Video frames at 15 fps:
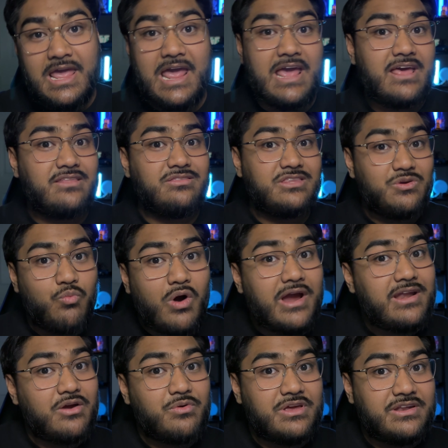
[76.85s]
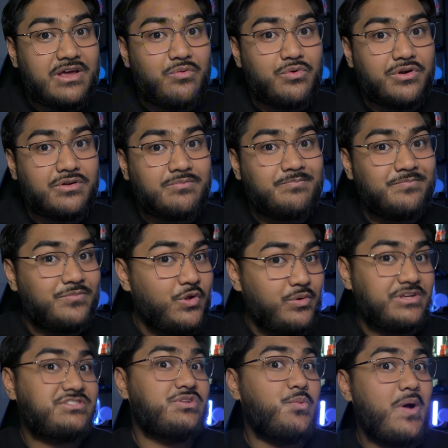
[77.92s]
and the wide area network, known
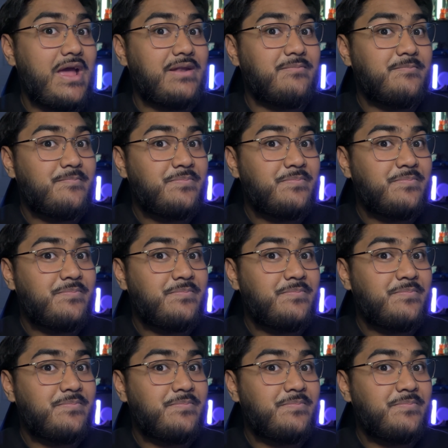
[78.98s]
as the WAN.